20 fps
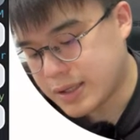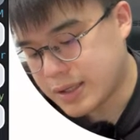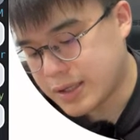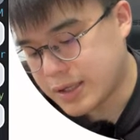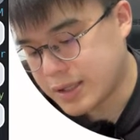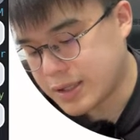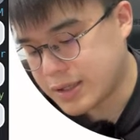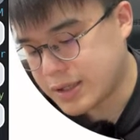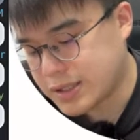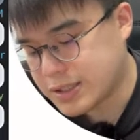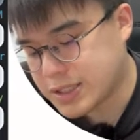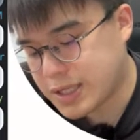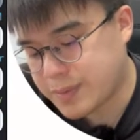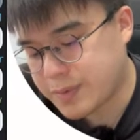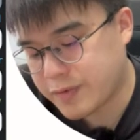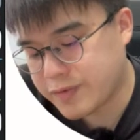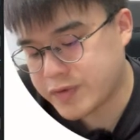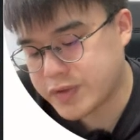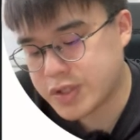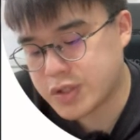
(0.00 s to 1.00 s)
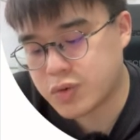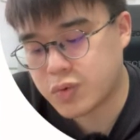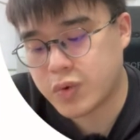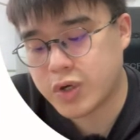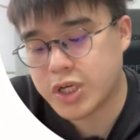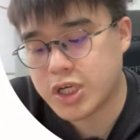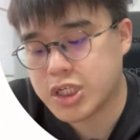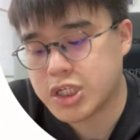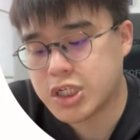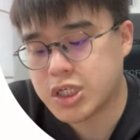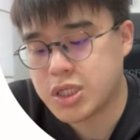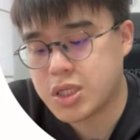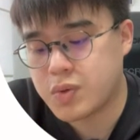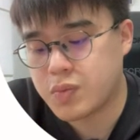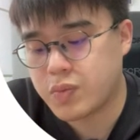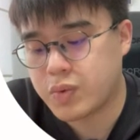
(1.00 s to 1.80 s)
in this type of situation